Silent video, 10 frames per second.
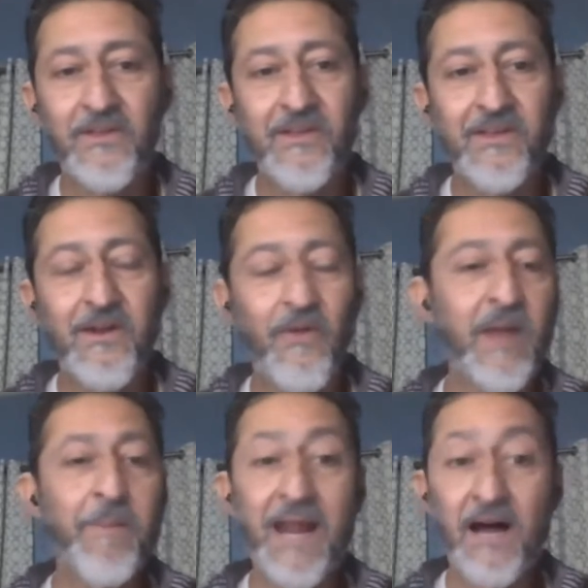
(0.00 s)

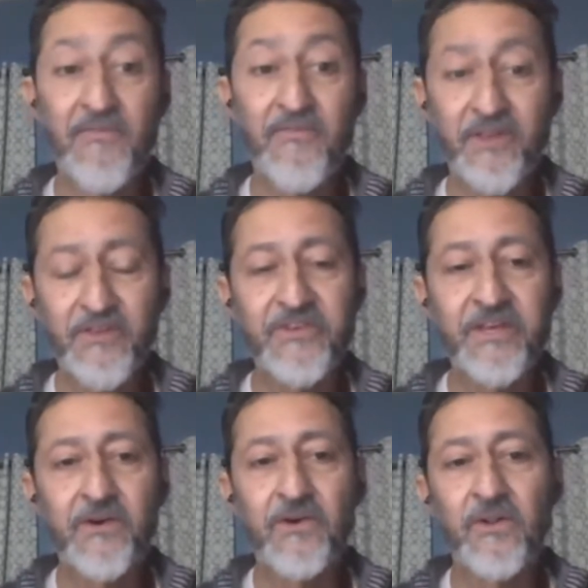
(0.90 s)
they may not feel
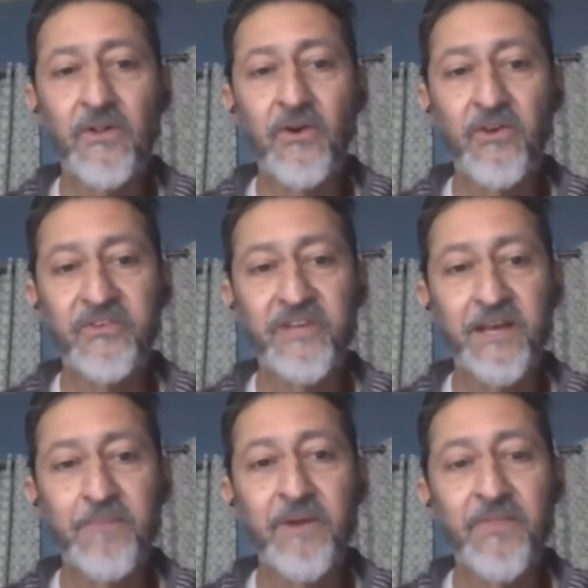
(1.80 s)
sick or look sick,
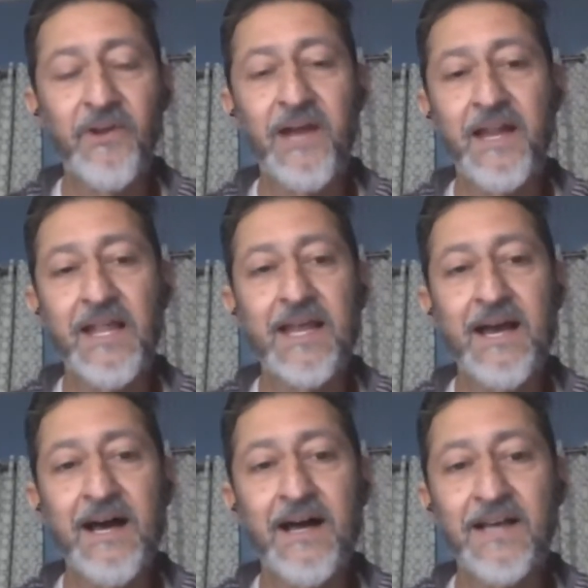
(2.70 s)
but they're kind of like
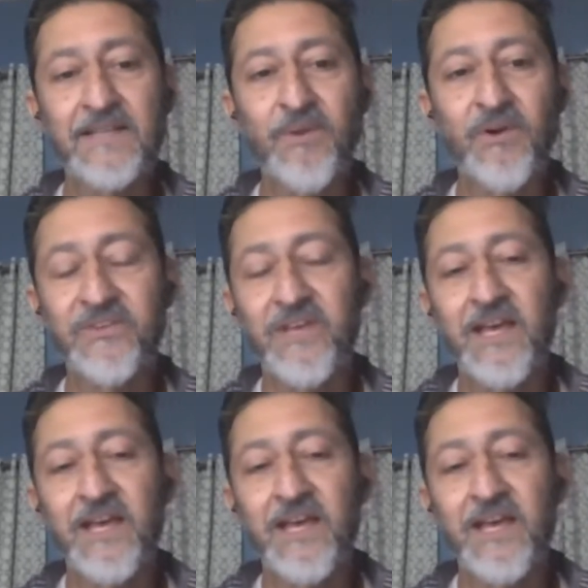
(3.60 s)
icebergs.